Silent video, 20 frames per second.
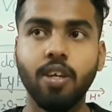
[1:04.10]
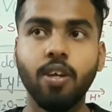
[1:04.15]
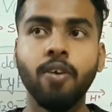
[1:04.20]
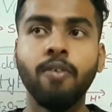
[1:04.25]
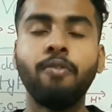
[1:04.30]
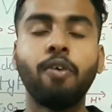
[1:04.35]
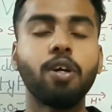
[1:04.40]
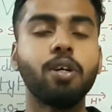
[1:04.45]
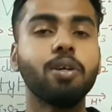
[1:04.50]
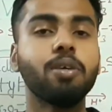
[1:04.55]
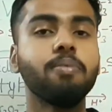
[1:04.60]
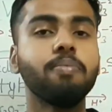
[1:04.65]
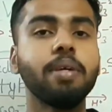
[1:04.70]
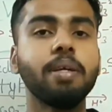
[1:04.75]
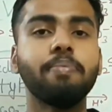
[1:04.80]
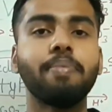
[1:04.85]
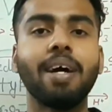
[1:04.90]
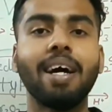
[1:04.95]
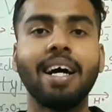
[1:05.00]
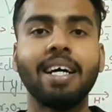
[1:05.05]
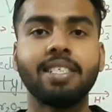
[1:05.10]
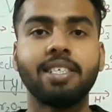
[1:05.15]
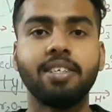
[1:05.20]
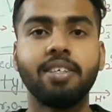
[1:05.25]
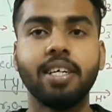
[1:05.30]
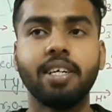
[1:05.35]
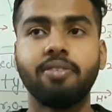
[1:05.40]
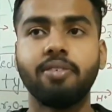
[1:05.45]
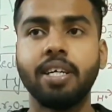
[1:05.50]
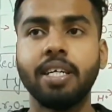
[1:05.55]
What do you mean by
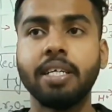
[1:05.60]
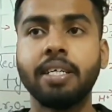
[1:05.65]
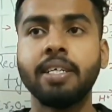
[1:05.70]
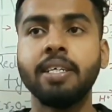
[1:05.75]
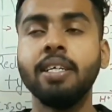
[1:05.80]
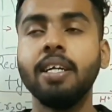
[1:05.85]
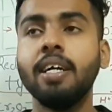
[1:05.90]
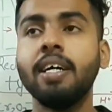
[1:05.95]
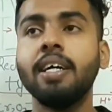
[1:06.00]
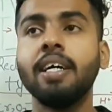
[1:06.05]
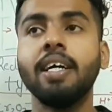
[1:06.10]
acidic radical?